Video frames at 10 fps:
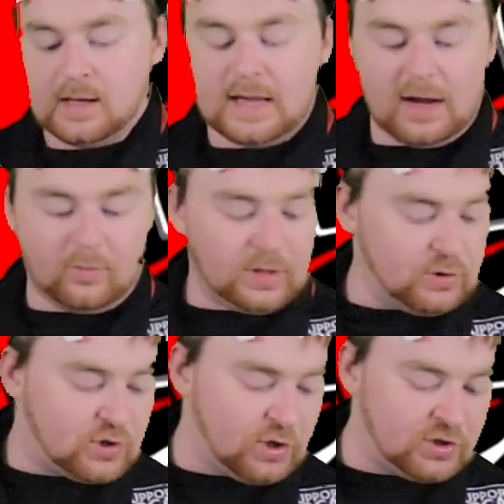Now, what
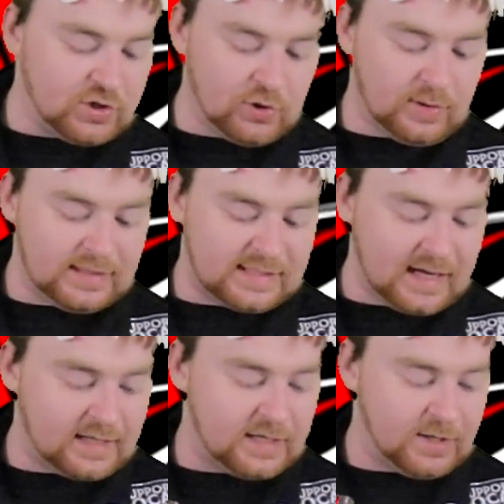you could do
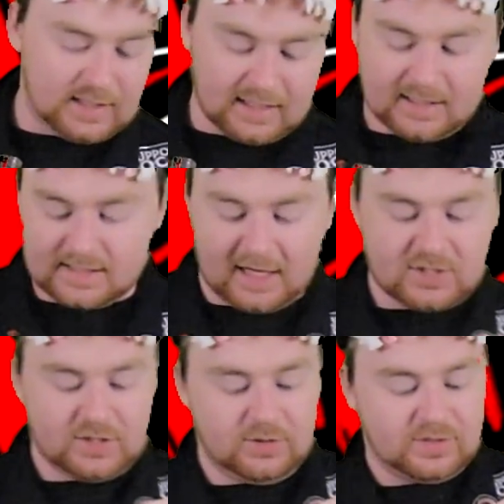instead here is
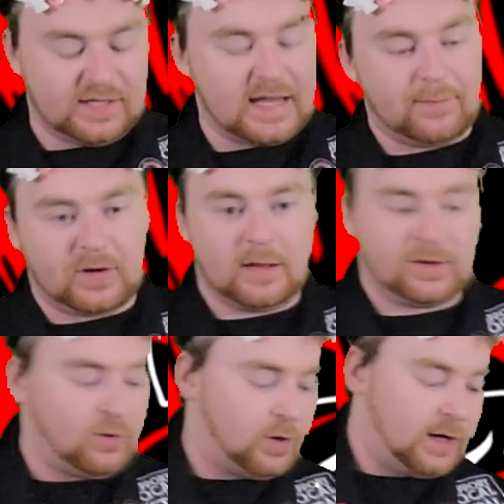actually use like apricot
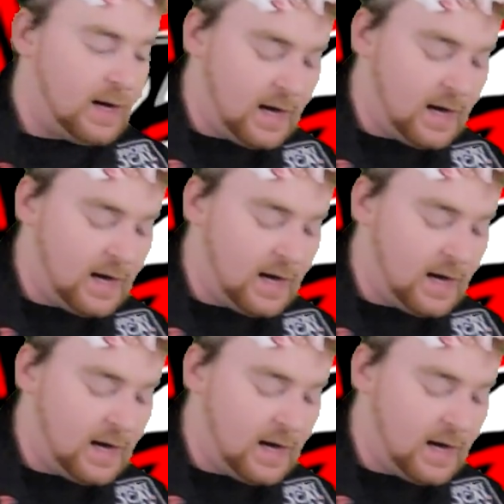liqueur,